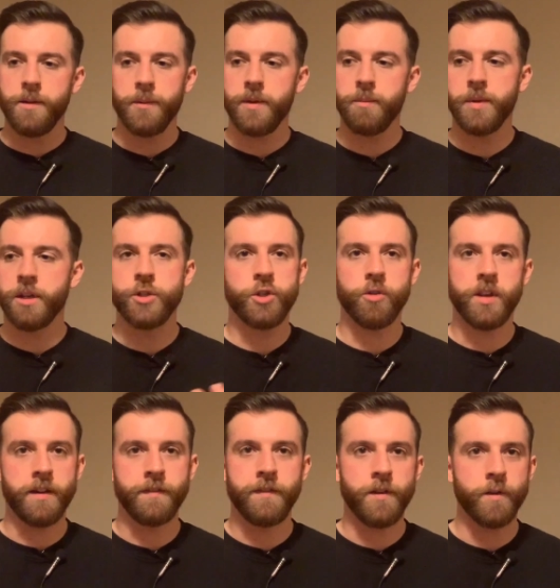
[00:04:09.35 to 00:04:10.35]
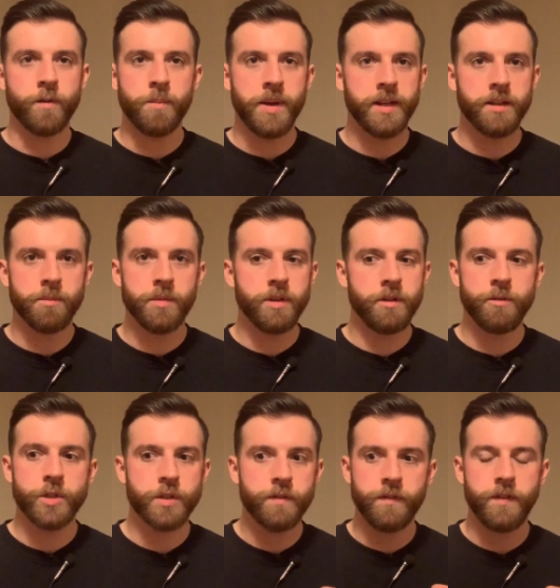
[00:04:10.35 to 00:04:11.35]
And because you've got that fear of abandonment, you
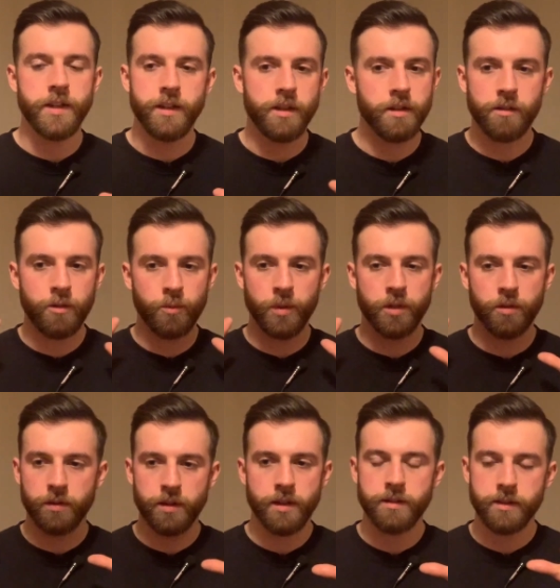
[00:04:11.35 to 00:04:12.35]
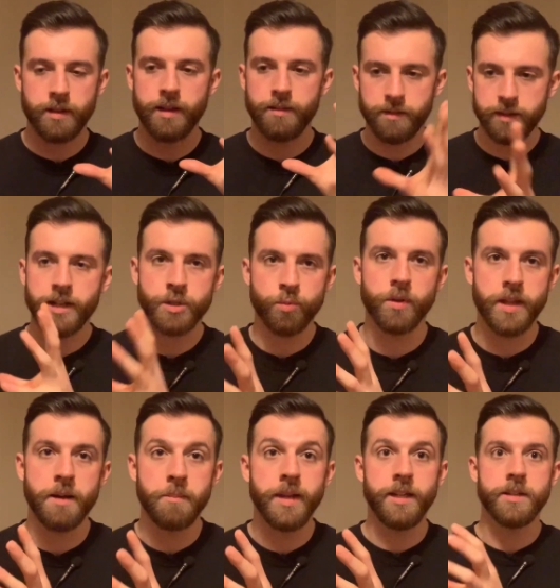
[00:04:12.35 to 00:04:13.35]
just think, oh my God, that, that that's what
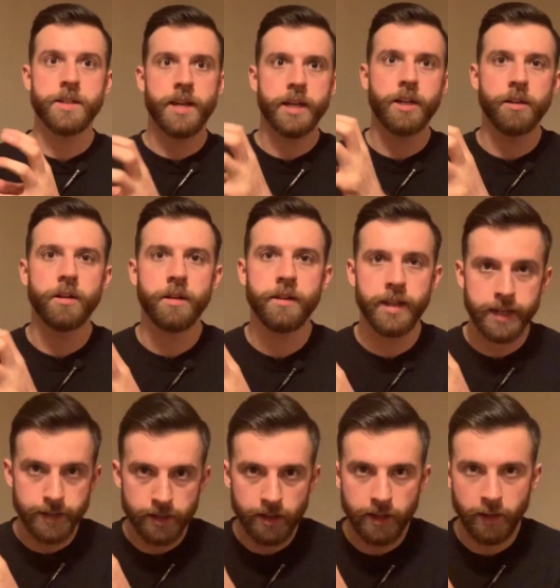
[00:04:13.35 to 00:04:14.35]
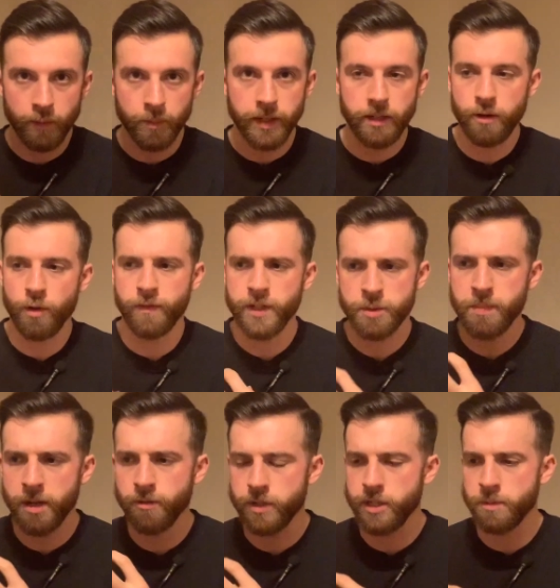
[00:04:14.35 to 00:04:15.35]
that means, they're gonna they're gonna leave me, you know, I've
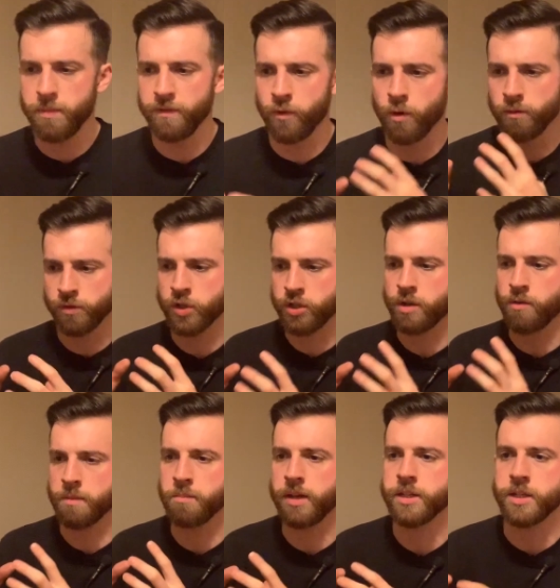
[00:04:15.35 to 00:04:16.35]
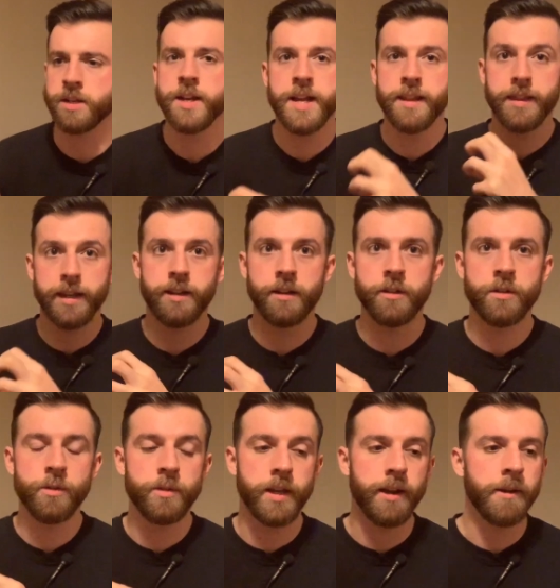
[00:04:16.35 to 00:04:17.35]
experienced this before, it was so unpleasant, they're gonna
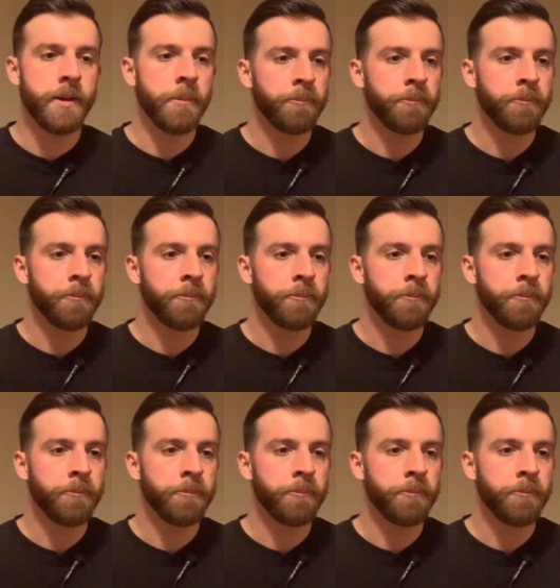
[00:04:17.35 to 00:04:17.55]
do that.